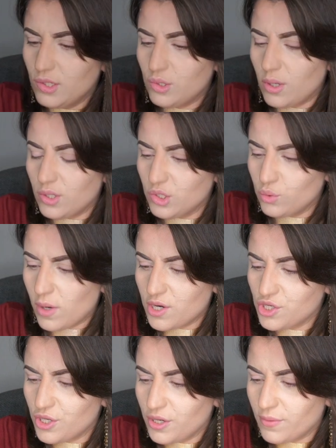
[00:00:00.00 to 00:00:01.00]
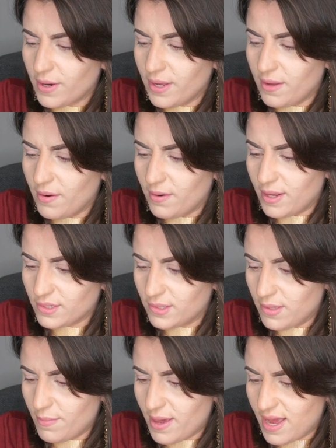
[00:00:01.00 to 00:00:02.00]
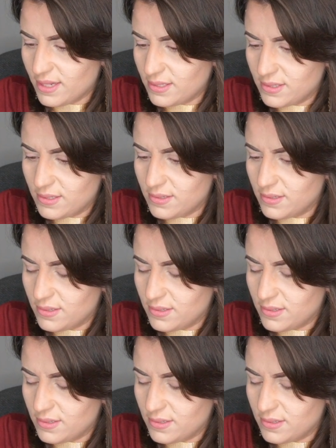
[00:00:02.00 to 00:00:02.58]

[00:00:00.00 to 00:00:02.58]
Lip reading: So I'll swatch her right here next to the mattes.